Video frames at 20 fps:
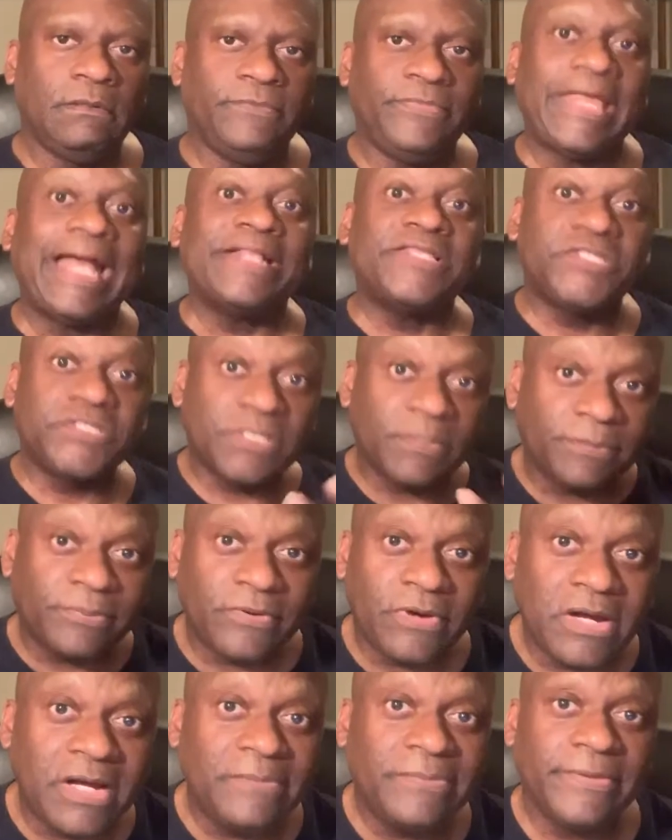That's the
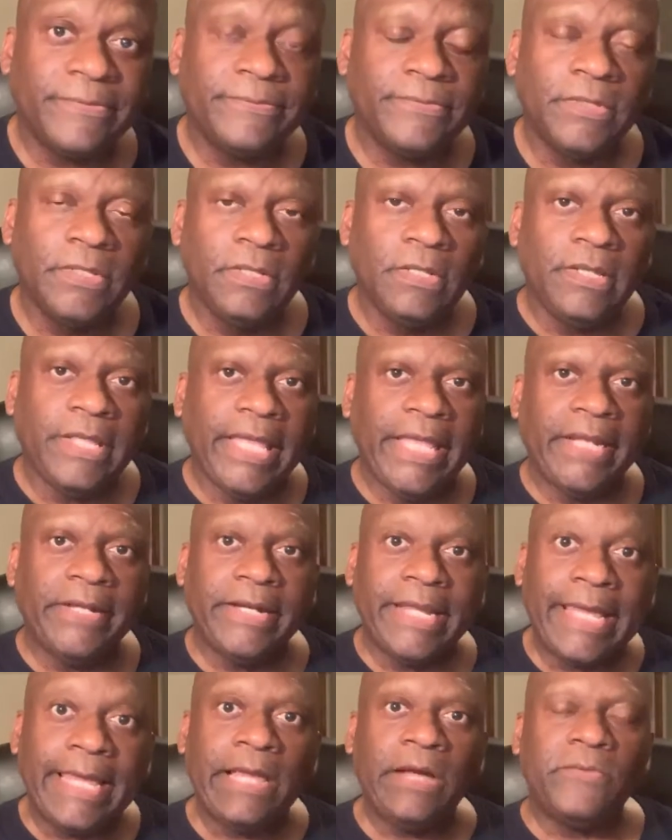problem. And
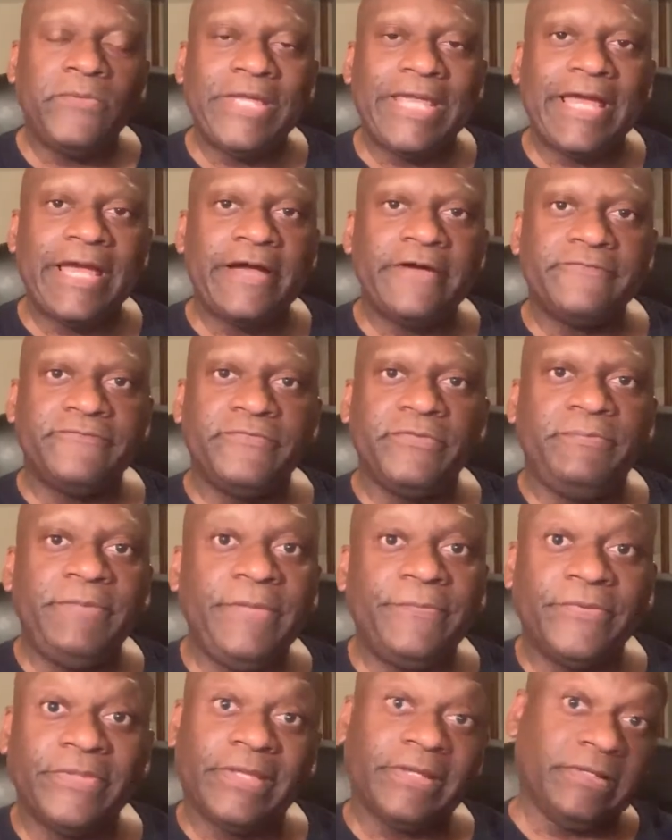now we have the
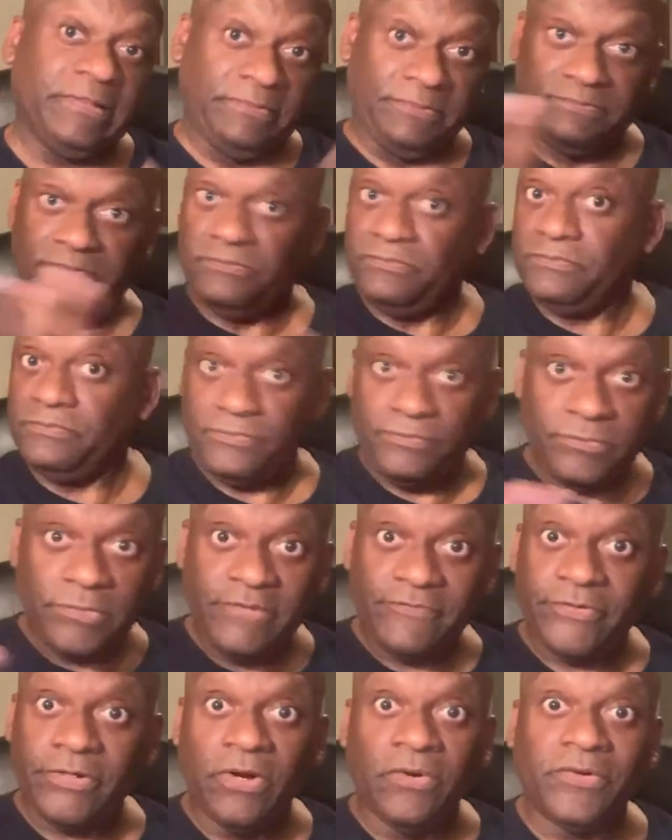people that
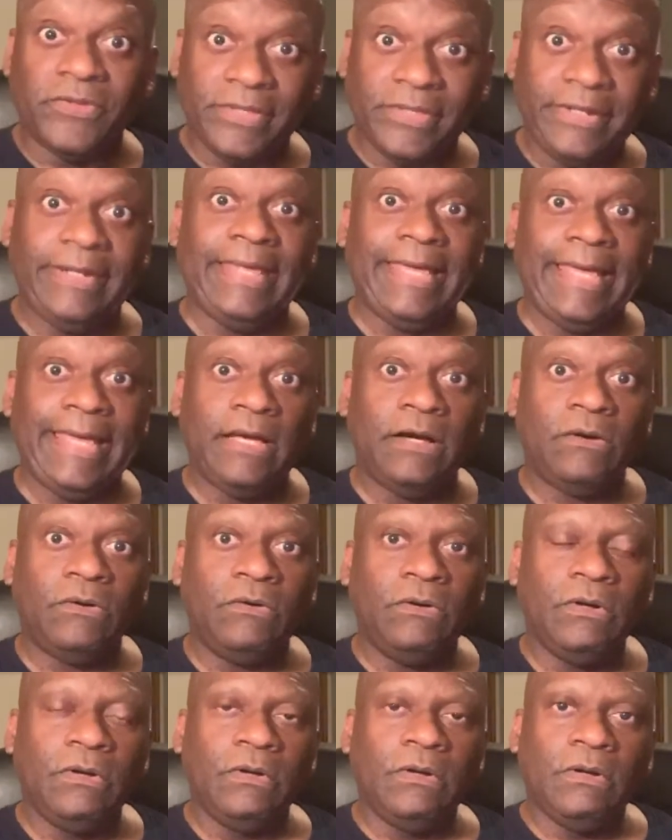live in Oakland
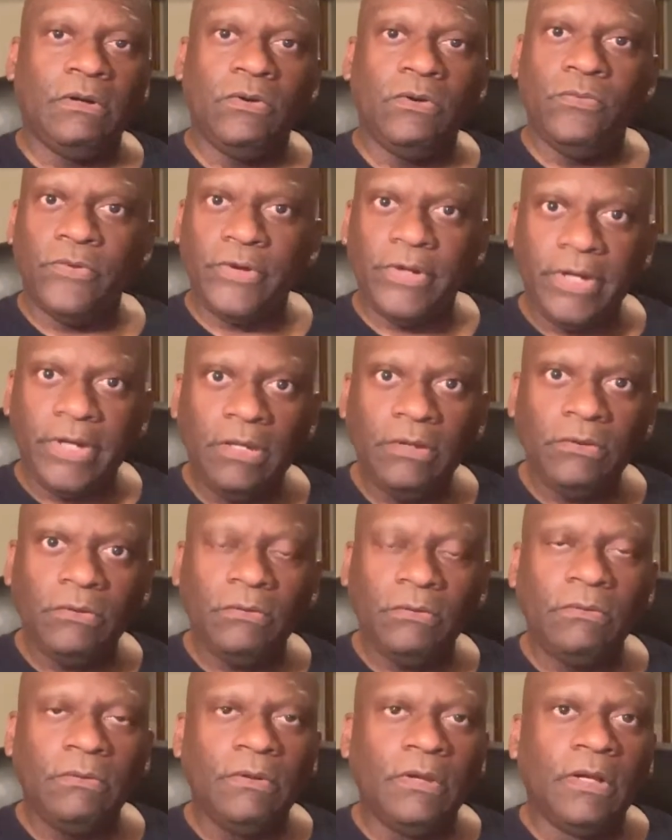now who are
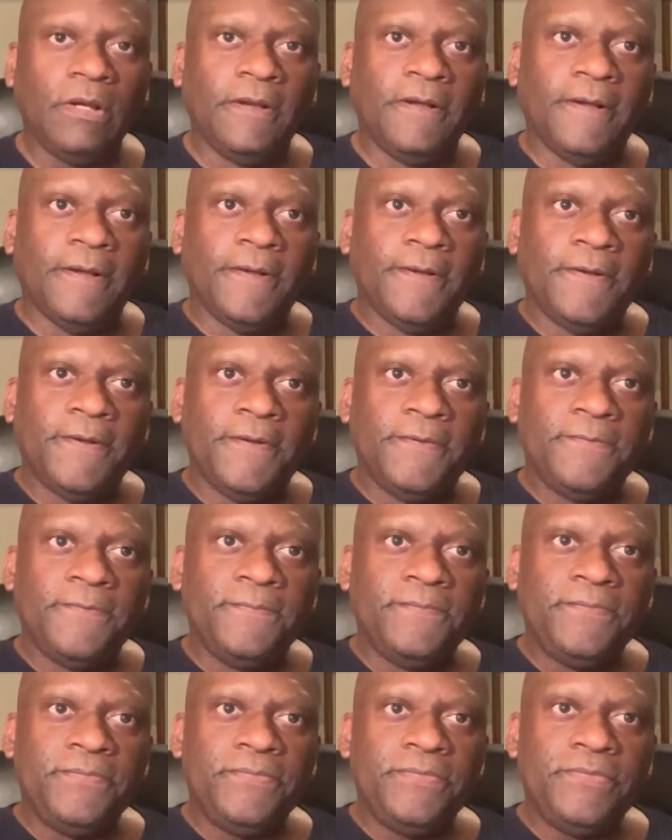new,
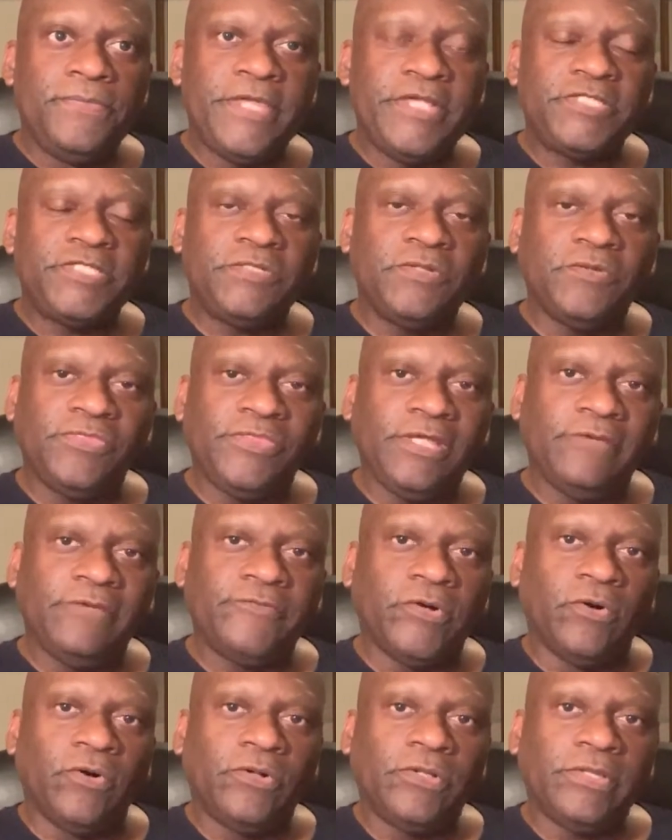they still think of
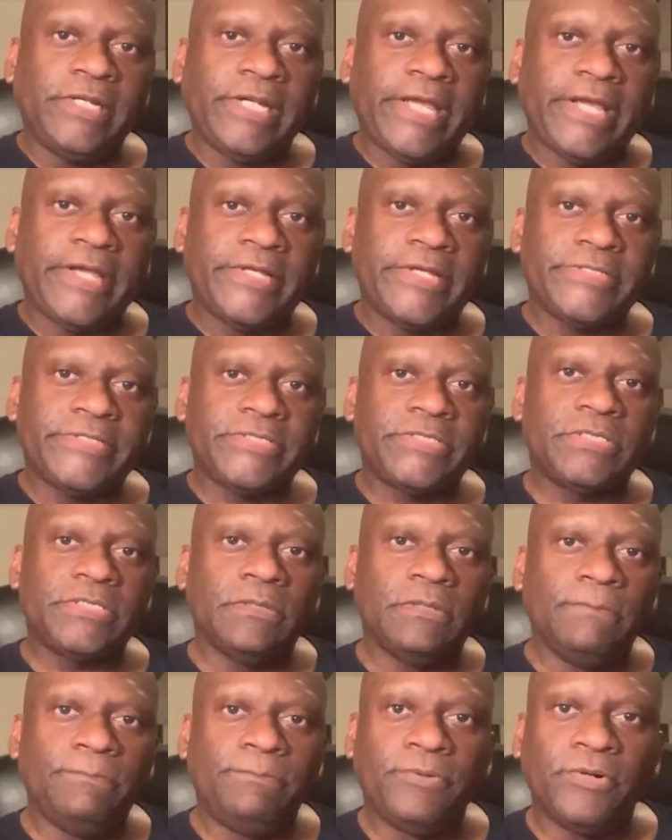Oakland as
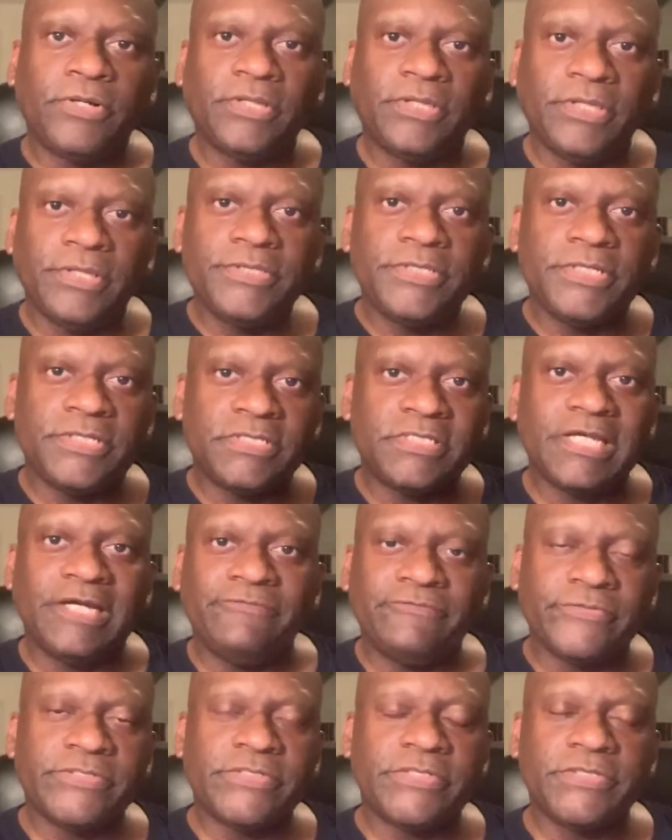Brooklyn to San
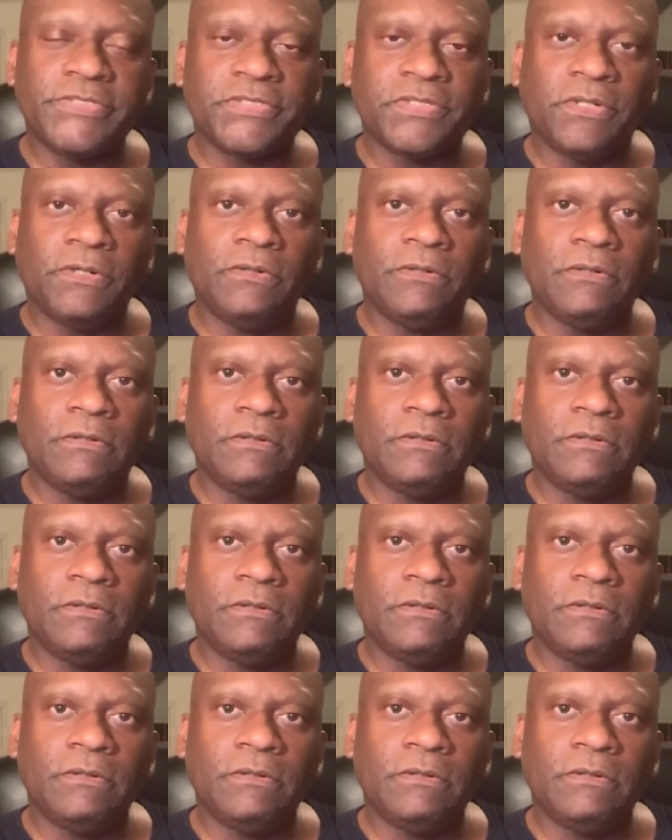Francisco.